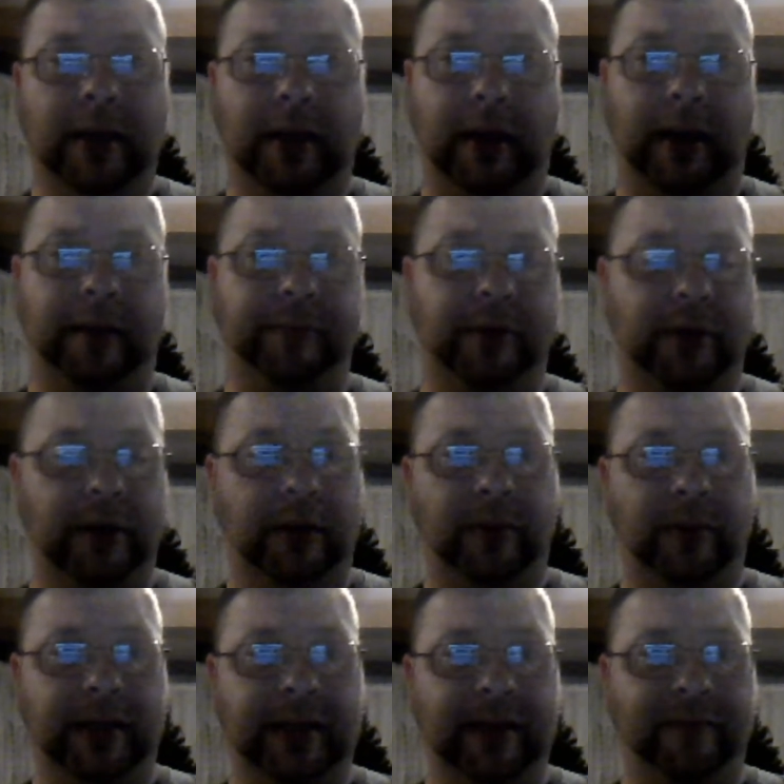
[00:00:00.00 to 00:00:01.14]
you're going to
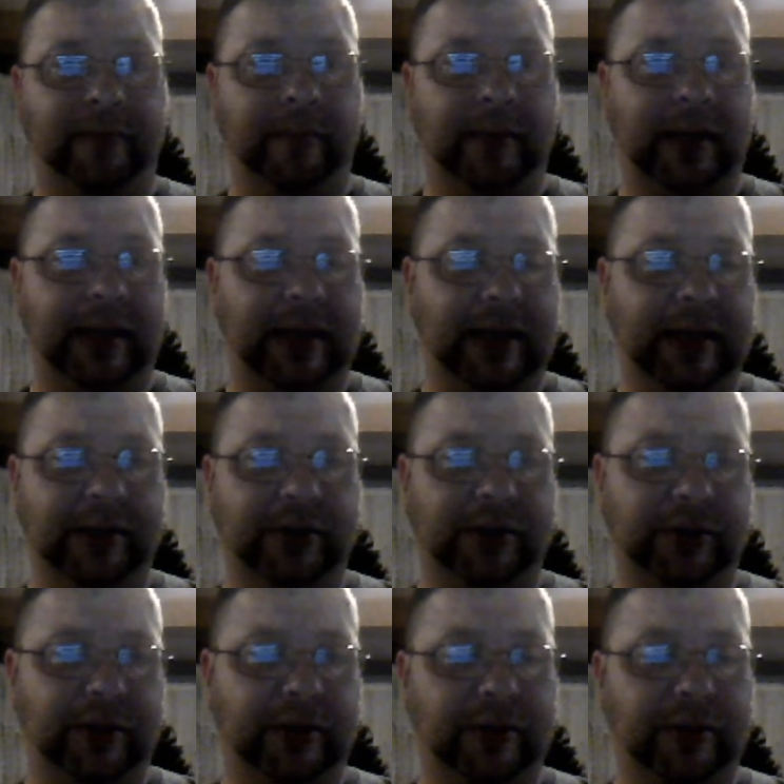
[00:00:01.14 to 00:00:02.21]
want to give them like an inch,